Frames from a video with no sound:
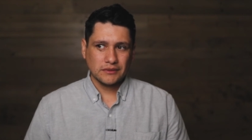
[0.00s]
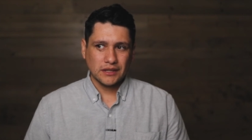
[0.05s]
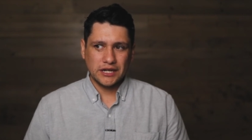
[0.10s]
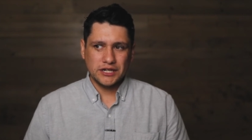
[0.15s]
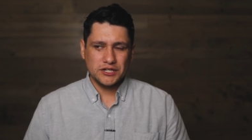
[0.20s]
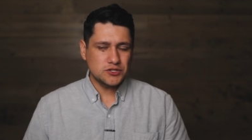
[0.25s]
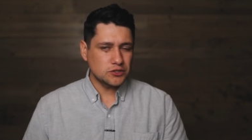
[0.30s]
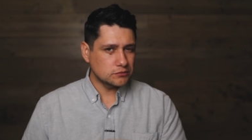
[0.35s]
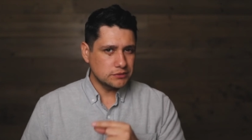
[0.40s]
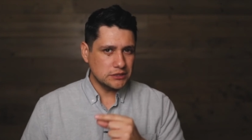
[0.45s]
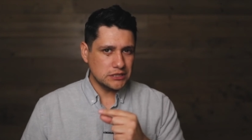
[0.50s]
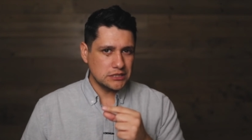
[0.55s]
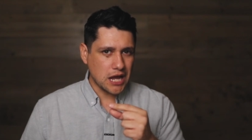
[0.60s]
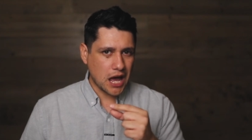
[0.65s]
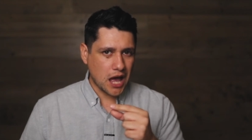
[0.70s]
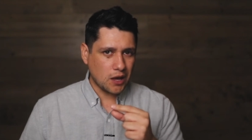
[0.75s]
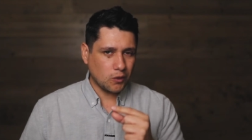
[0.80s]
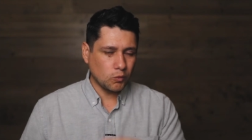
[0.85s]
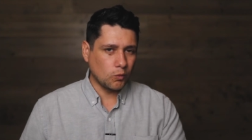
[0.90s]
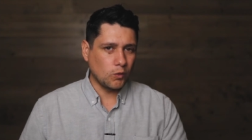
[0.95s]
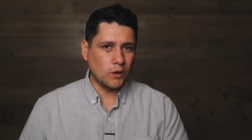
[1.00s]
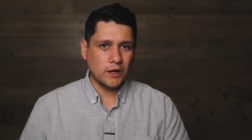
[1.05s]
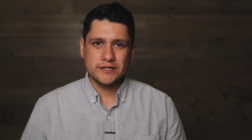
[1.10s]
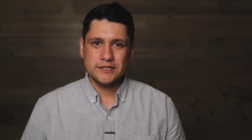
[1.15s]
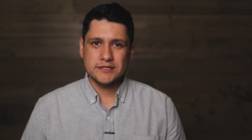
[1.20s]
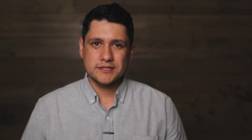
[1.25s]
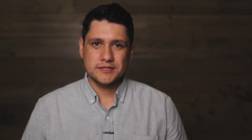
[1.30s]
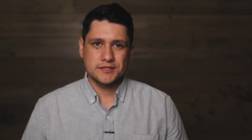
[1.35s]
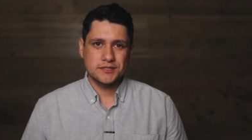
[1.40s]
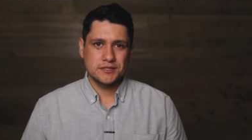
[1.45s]
and he told me not
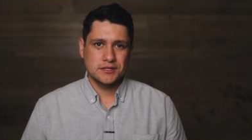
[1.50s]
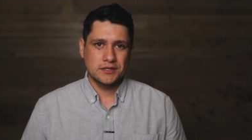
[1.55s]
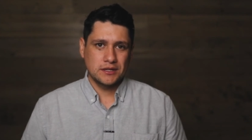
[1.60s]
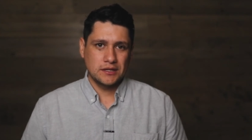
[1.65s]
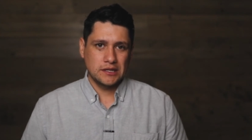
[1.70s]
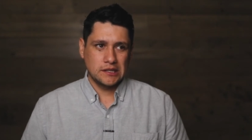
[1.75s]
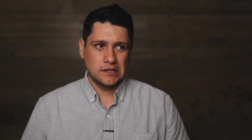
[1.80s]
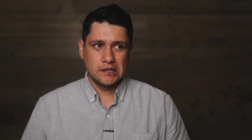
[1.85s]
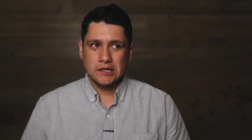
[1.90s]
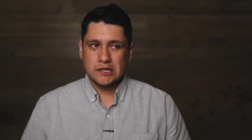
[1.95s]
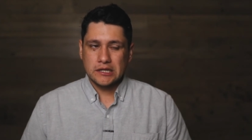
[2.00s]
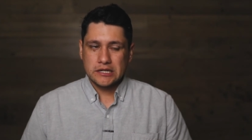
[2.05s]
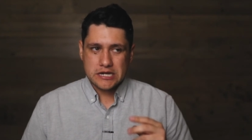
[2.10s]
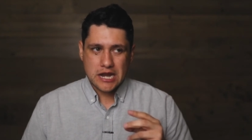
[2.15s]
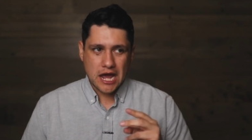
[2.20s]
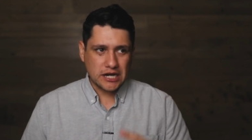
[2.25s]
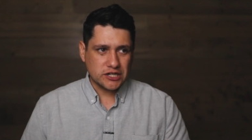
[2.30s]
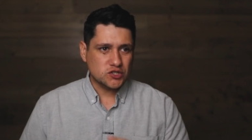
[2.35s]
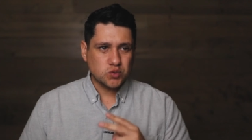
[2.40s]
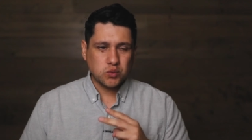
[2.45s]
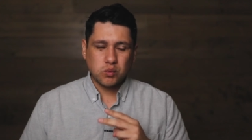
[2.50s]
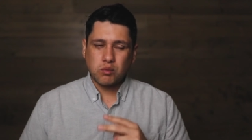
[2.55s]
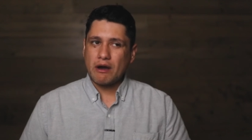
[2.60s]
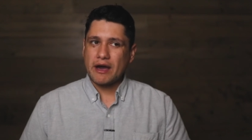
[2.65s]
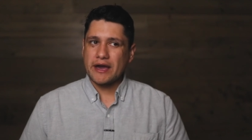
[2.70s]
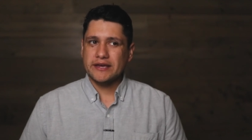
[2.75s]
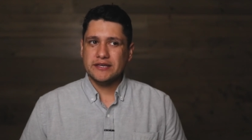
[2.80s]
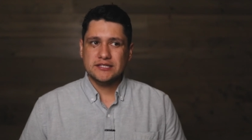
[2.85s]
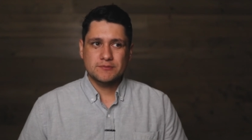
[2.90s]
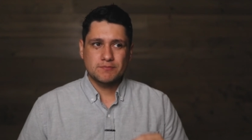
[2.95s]
once, not
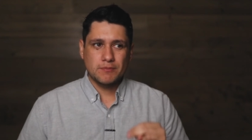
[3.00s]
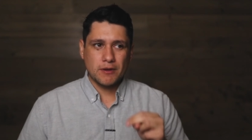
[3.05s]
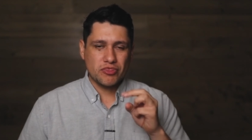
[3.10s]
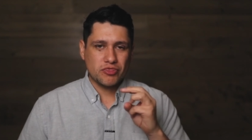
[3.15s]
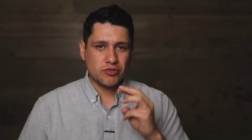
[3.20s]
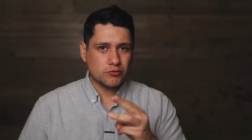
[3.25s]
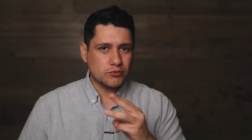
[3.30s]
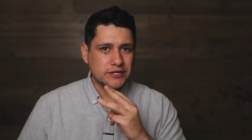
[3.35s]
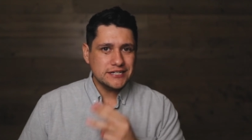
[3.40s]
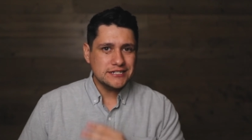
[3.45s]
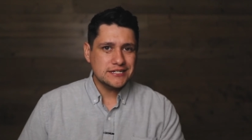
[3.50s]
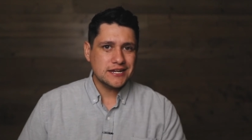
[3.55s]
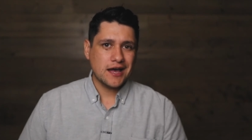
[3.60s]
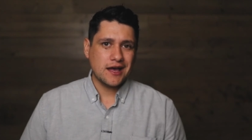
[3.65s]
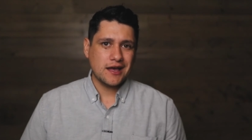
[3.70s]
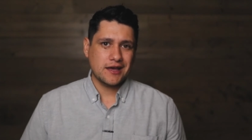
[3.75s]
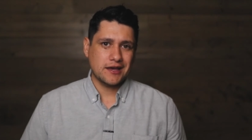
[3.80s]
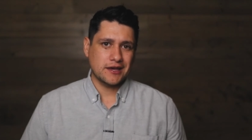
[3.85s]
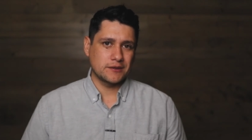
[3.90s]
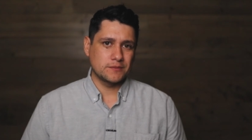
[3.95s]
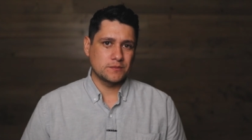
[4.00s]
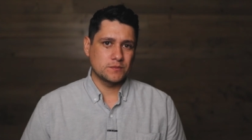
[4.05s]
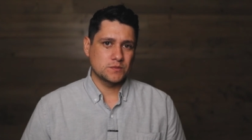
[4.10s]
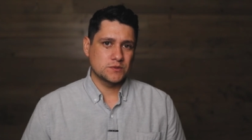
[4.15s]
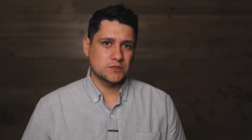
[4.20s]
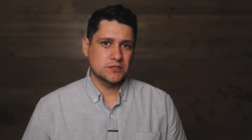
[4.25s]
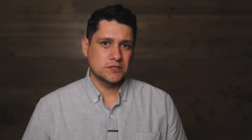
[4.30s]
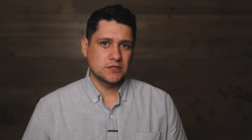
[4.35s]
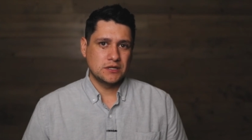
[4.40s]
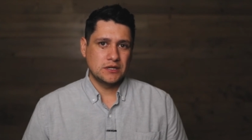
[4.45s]
twice, but 3
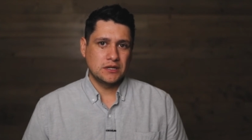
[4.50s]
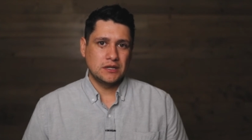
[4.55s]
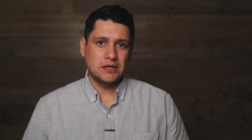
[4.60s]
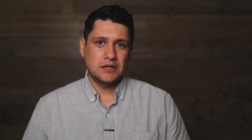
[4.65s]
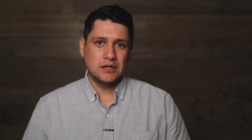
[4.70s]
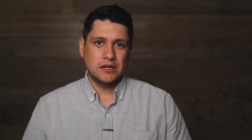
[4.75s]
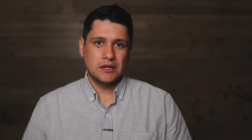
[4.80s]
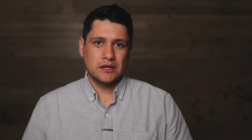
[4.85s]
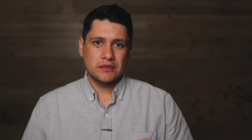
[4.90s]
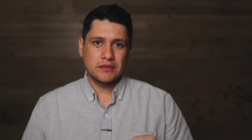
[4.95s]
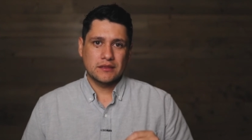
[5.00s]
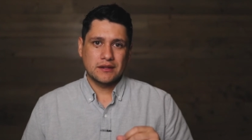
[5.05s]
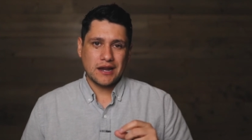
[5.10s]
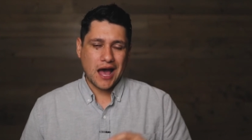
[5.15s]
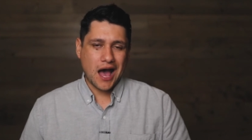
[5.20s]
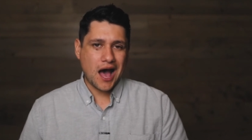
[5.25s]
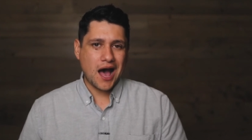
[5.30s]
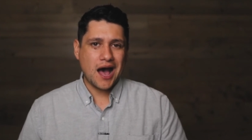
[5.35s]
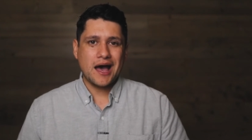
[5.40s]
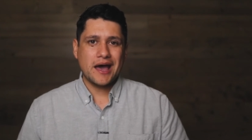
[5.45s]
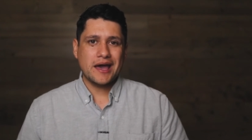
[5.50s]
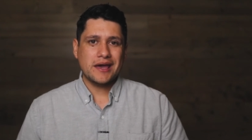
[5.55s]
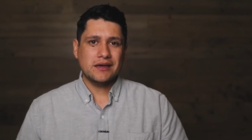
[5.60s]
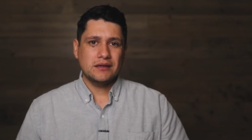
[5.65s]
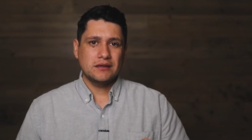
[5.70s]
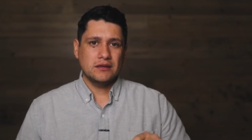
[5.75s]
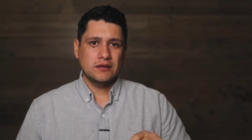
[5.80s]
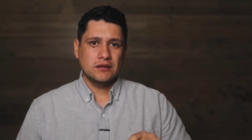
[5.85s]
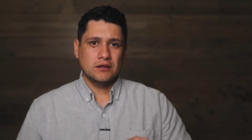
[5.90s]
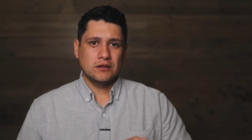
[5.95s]
times that
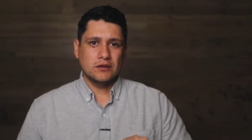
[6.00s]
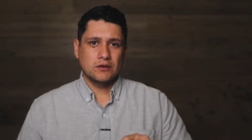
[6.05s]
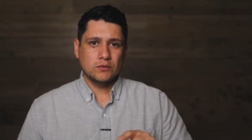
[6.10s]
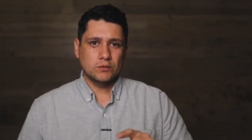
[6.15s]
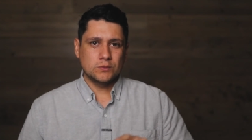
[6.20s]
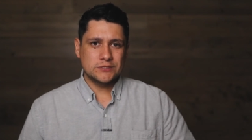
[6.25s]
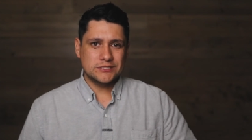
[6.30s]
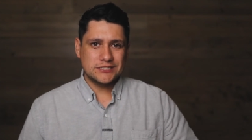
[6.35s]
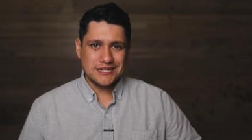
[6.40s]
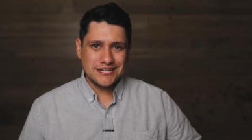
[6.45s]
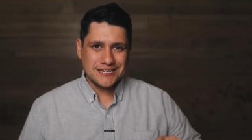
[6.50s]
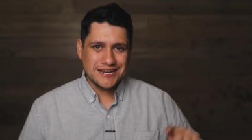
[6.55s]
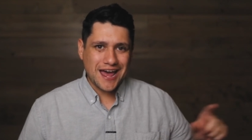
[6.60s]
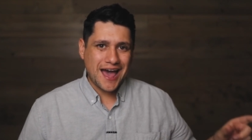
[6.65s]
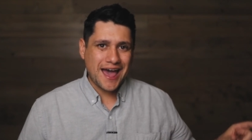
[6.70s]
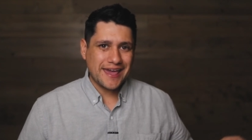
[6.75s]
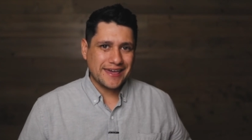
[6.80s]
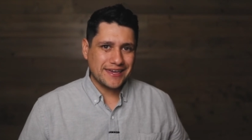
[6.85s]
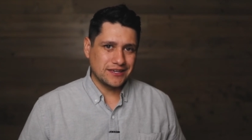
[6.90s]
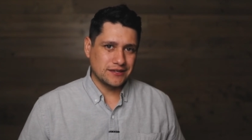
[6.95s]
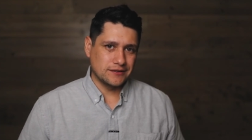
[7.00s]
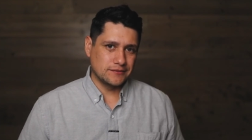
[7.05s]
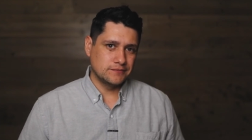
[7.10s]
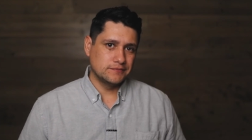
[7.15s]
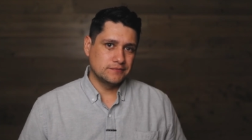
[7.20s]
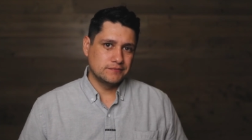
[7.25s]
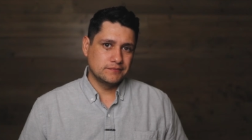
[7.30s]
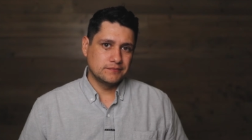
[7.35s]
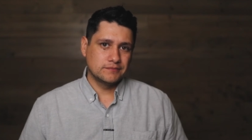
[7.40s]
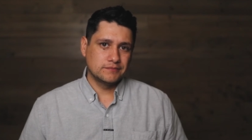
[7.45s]
I would deny him.
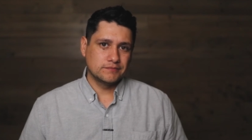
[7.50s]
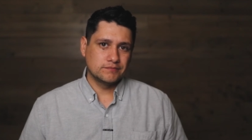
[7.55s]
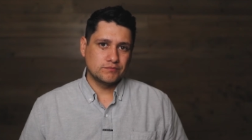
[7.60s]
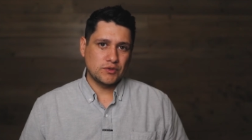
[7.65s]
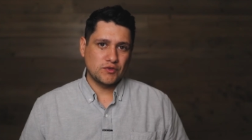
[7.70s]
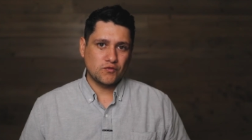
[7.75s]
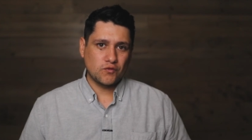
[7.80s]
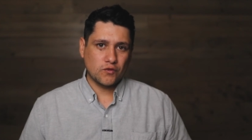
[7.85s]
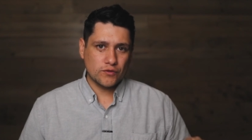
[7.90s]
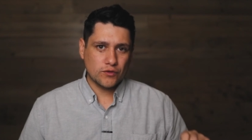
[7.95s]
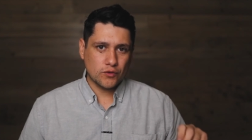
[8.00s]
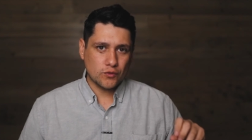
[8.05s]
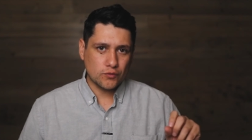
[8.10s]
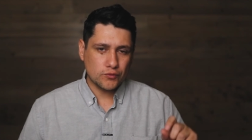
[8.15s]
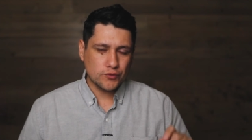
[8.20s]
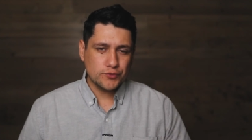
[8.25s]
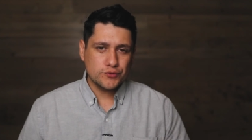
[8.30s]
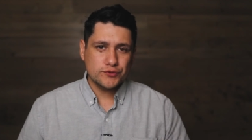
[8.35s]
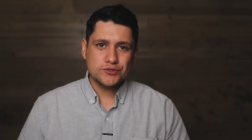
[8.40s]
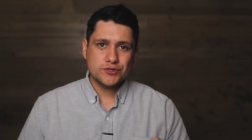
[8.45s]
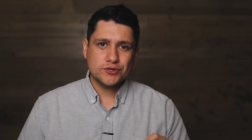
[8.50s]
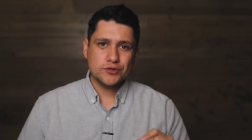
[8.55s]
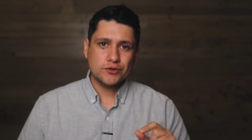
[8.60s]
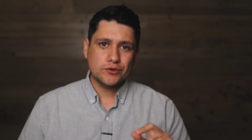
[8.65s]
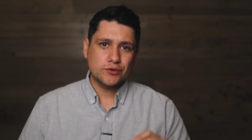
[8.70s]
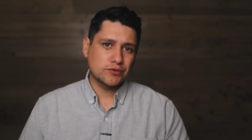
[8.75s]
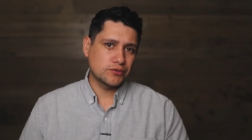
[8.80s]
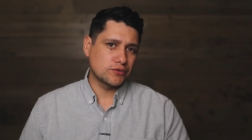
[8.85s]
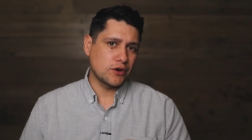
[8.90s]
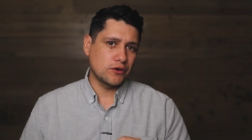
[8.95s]
before the rooster
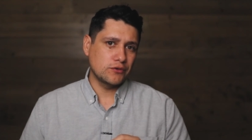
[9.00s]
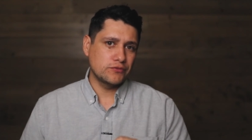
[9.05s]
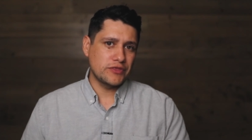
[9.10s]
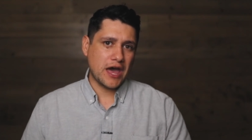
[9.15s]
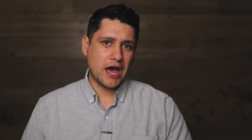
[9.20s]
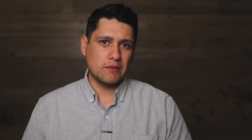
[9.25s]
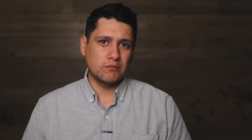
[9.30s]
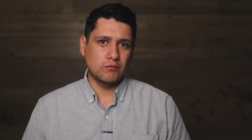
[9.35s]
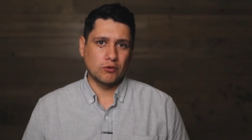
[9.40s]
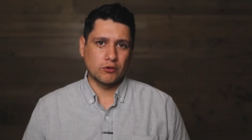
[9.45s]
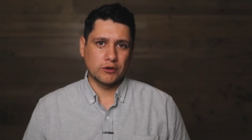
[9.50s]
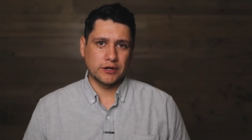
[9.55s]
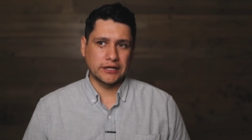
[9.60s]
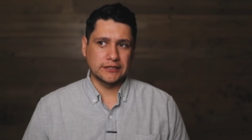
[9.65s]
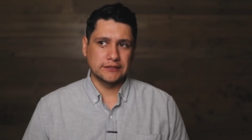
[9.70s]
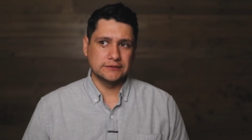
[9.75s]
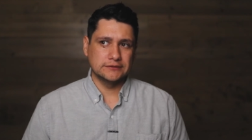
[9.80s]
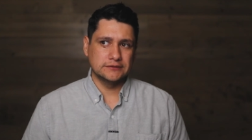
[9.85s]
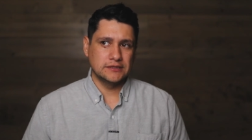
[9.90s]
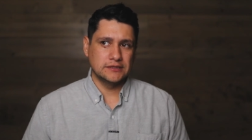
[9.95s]
crowed that morning.